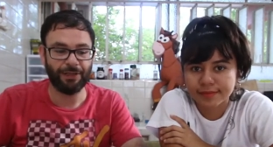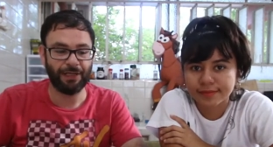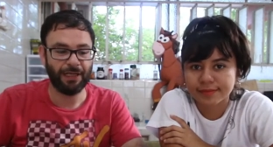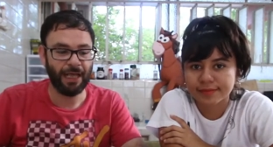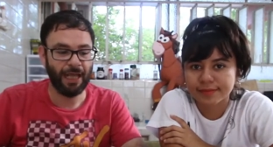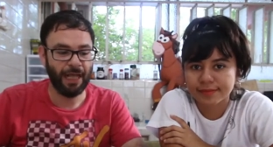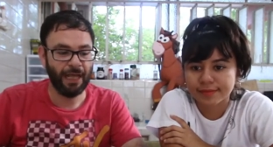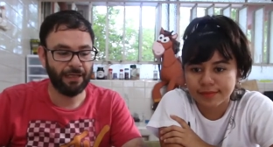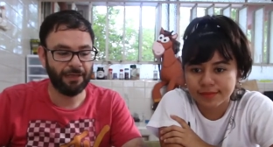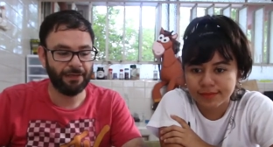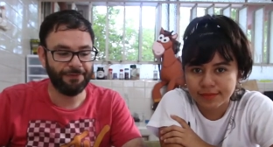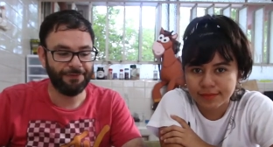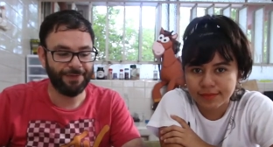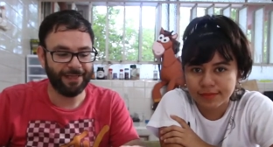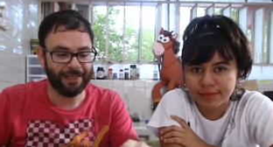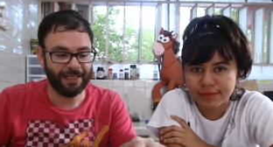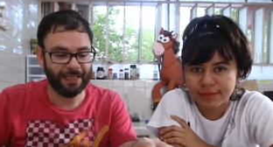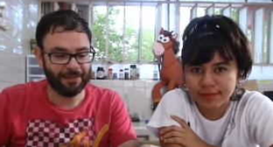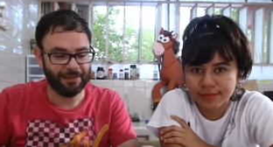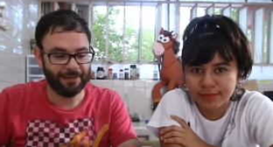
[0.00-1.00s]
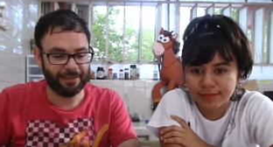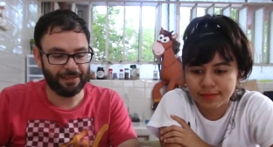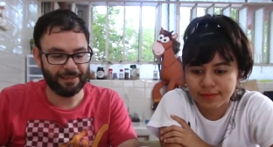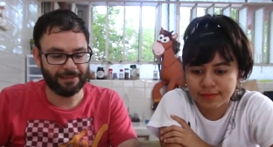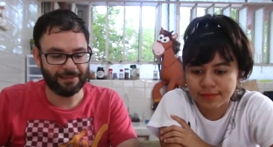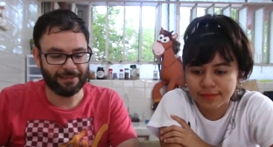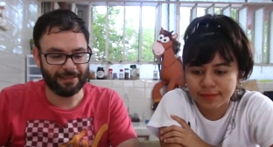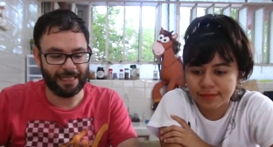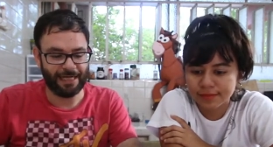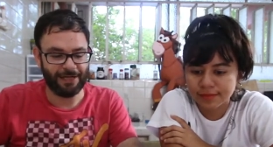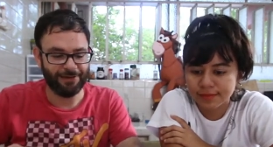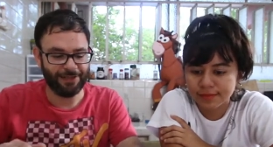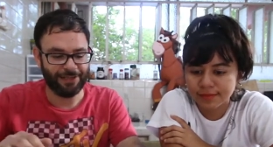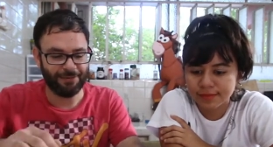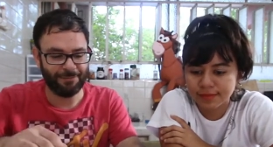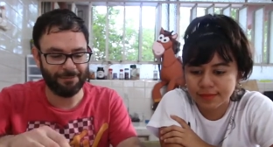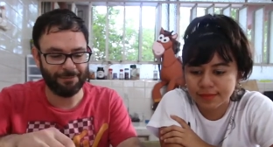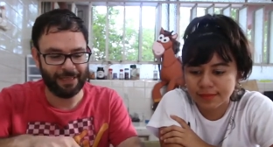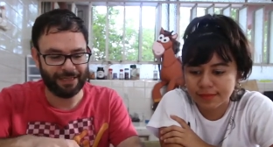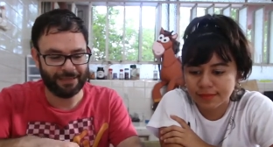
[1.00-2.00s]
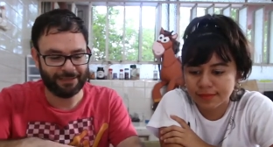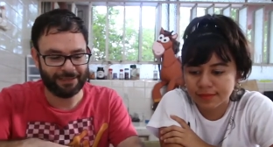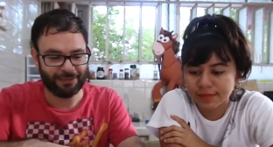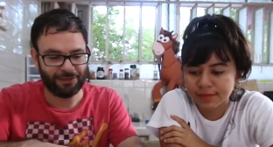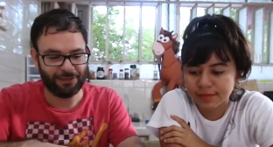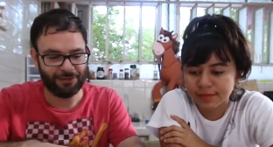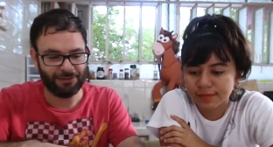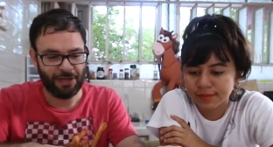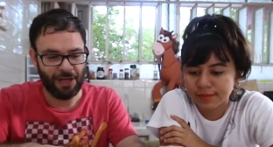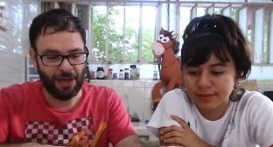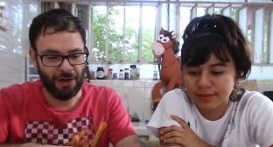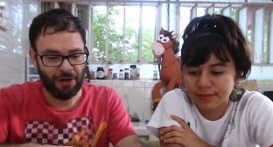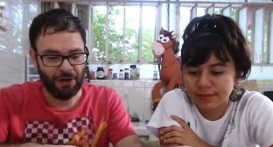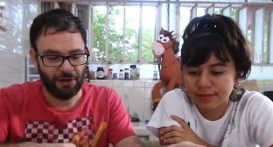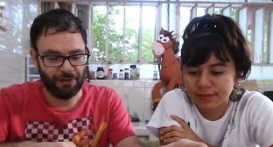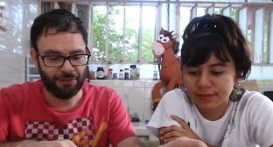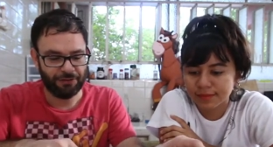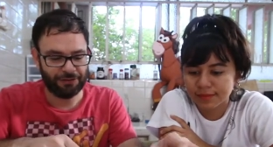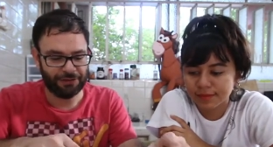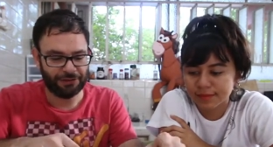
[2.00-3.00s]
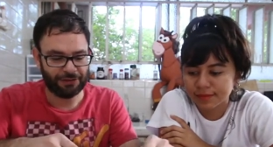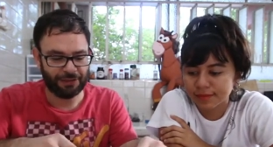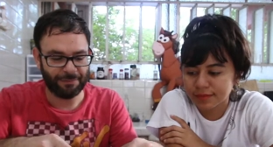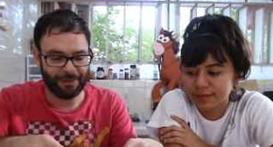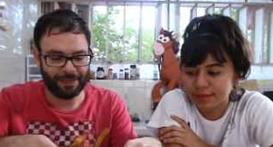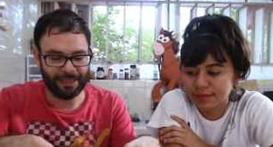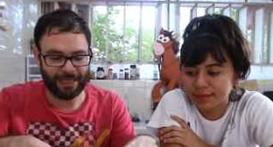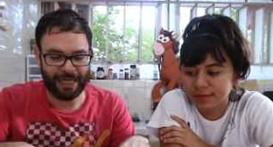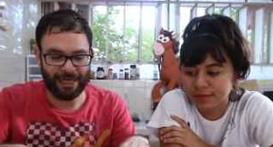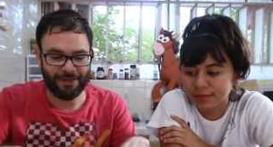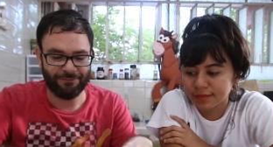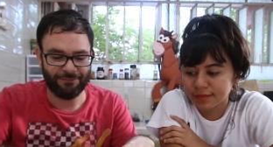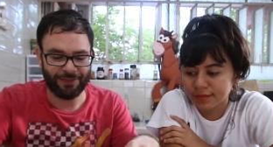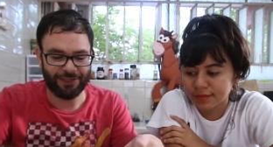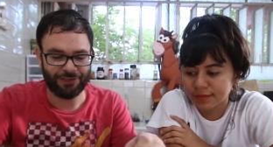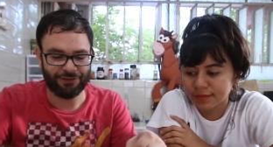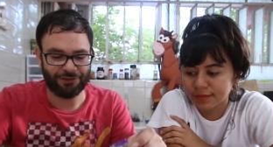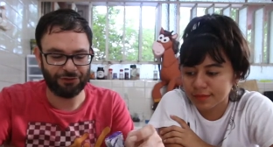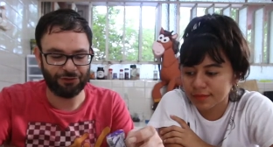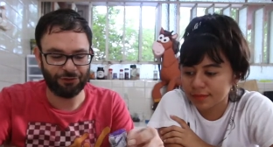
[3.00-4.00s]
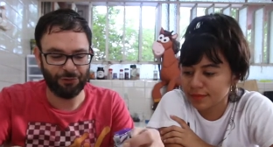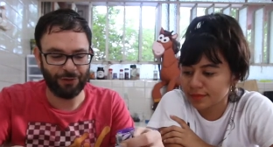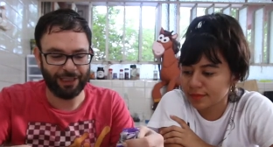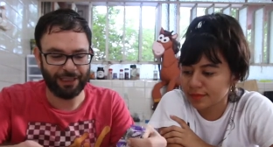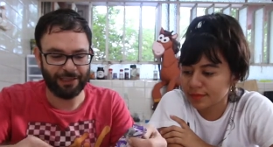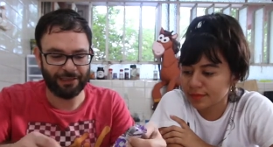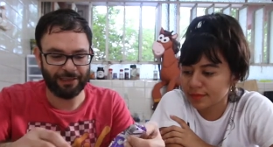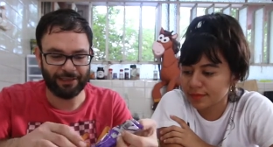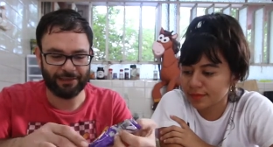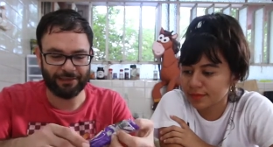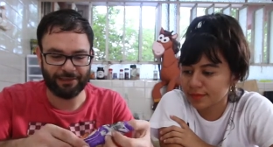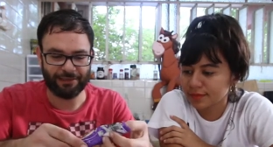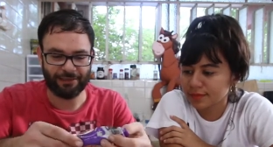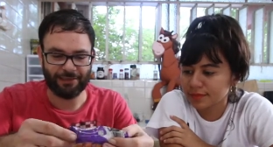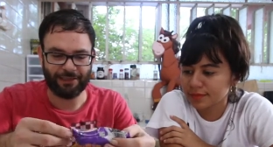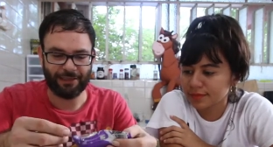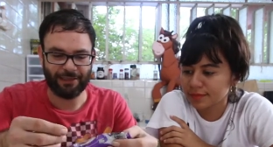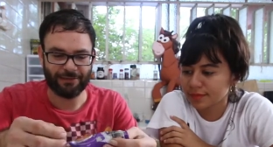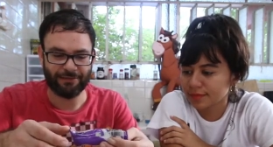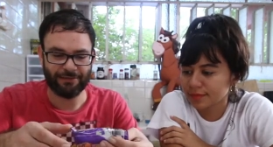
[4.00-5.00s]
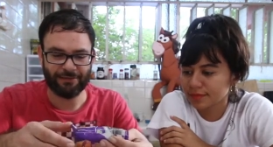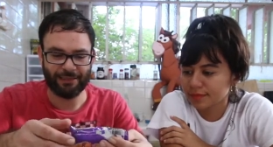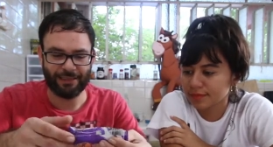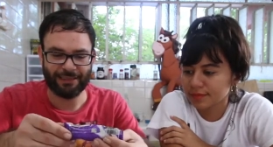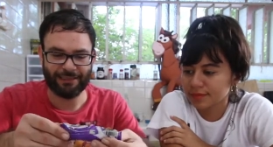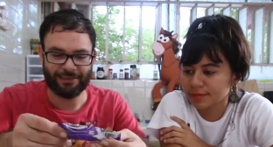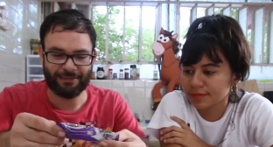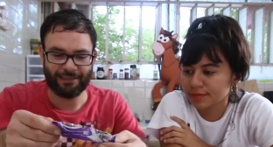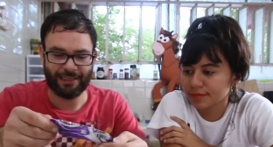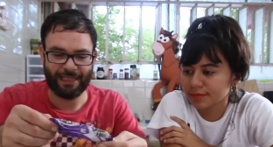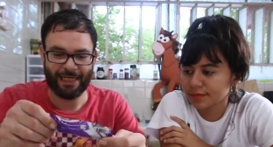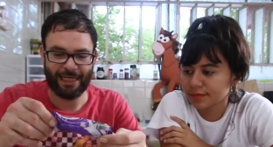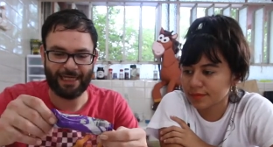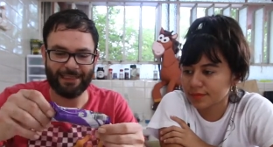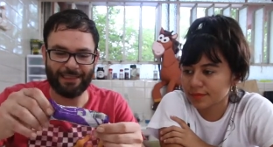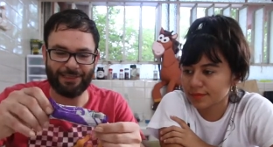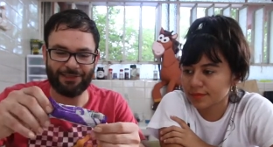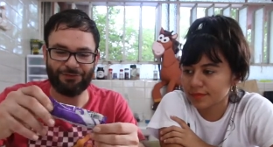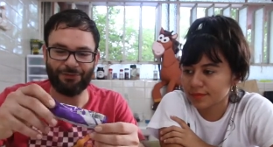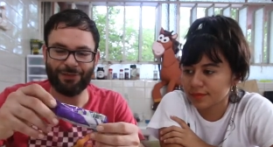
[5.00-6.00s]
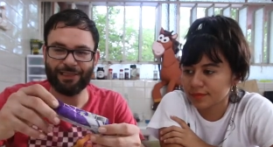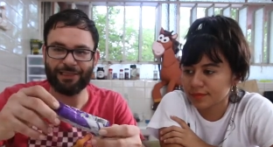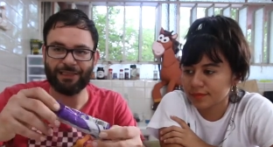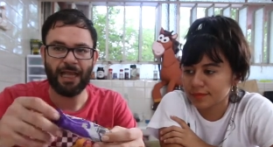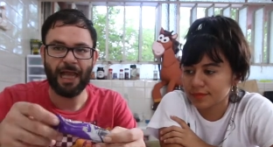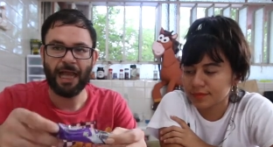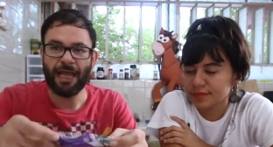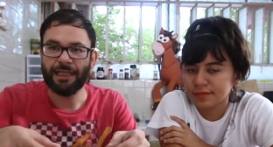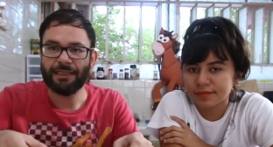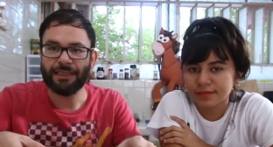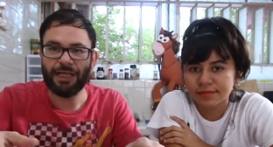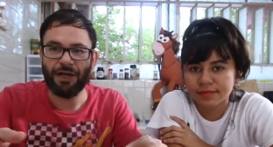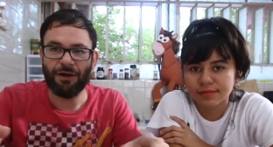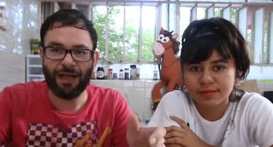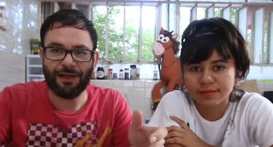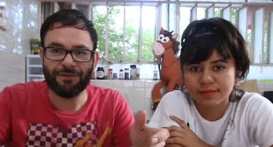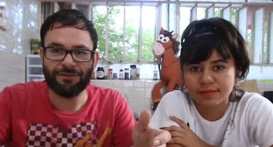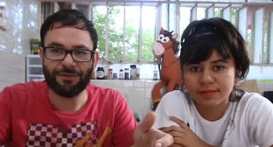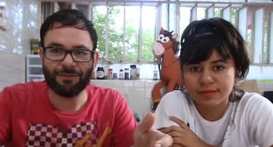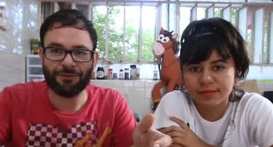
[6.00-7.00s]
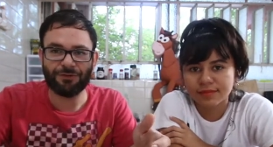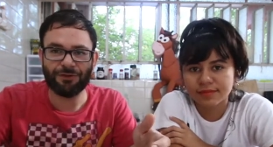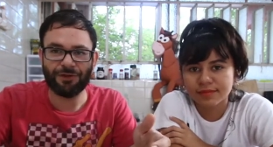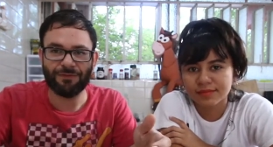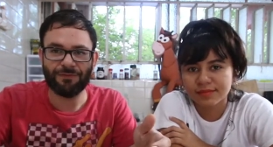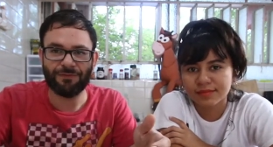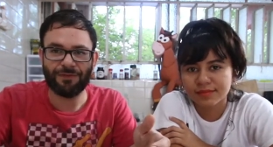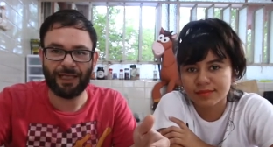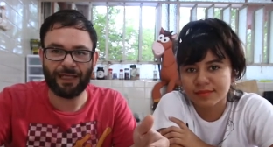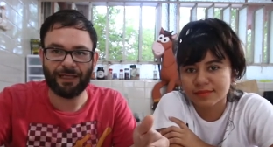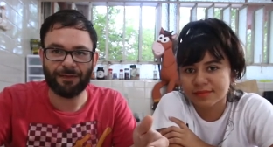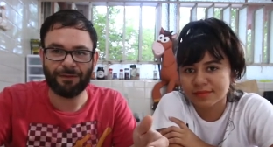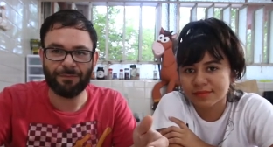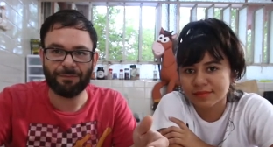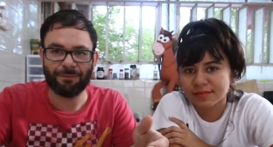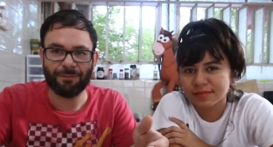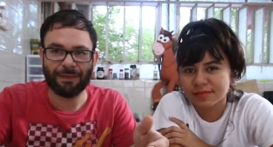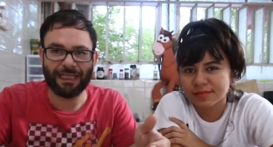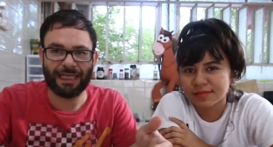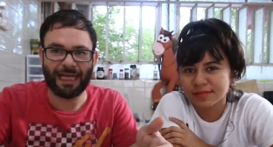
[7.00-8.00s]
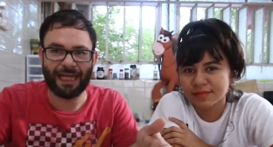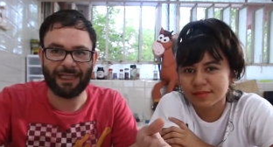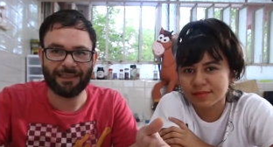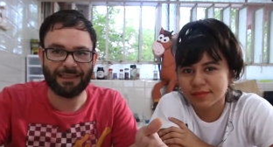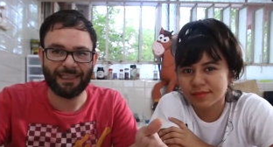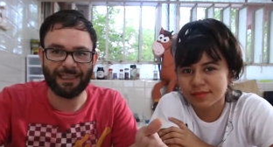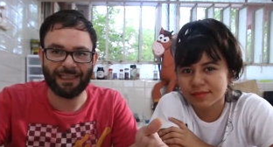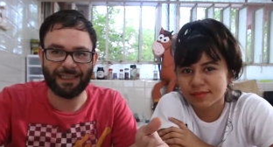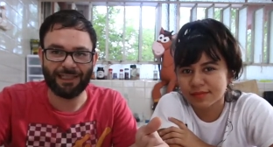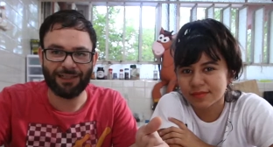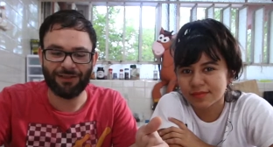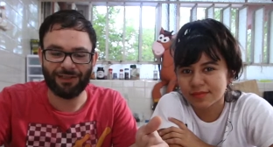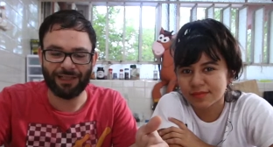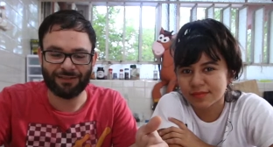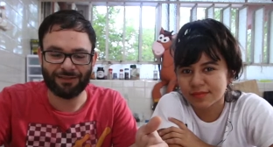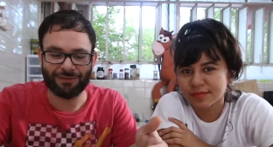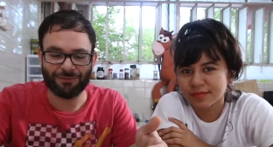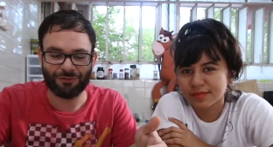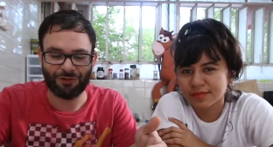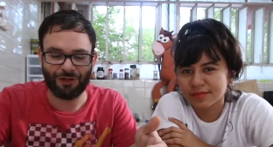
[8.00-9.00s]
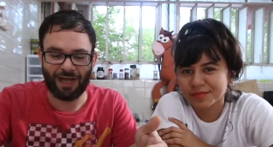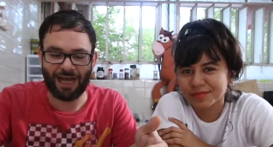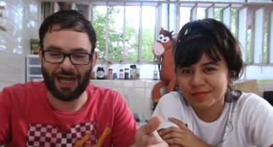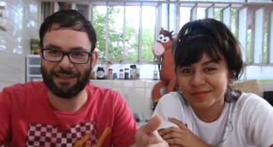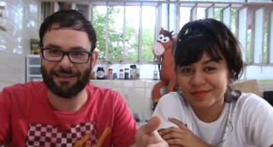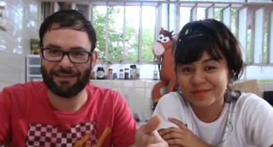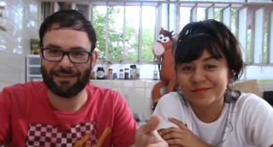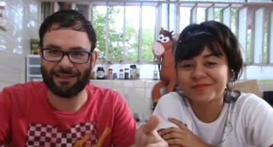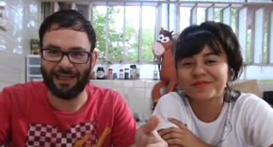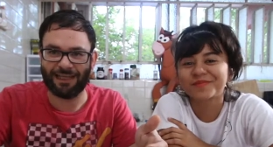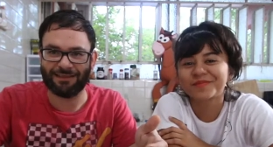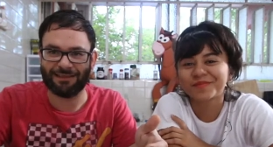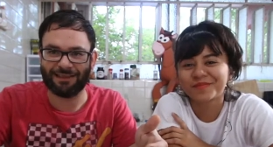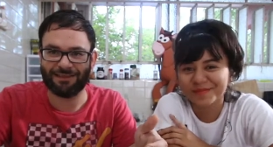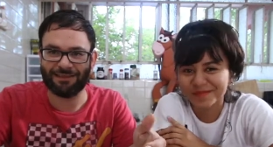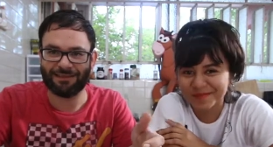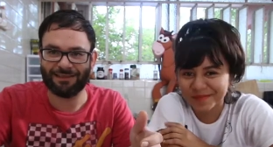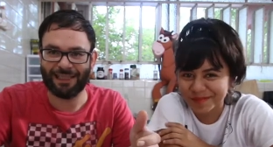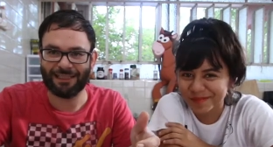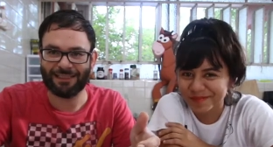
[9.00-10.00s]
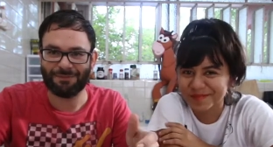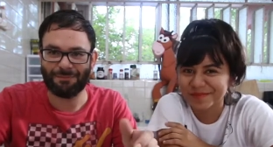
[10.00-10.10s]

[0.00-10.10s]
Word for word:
Speaker 1: But the thing is that out here in Mexico, just about every sweet, and, and at least the candy sweets, they'll have some sort of like picante, you know, like some sort of hot sauce. It's like